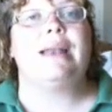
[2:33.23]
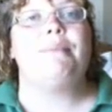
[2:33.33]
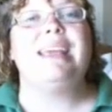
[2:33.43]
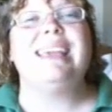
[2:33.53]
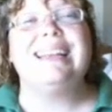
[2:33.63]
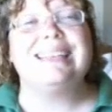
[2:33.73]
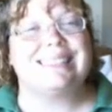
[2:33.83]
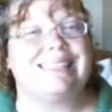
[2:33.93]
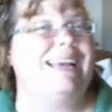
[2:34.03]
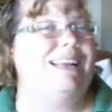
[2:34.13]
and make it
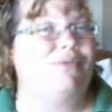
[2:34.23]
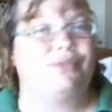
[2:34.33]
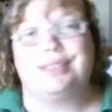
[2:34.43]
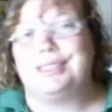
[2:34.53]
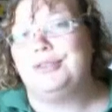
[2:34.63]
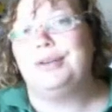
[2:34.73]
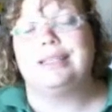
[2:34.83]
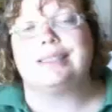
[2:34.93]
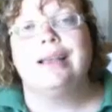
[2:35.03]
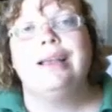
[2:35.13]
exciting for the
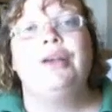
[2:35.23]
students.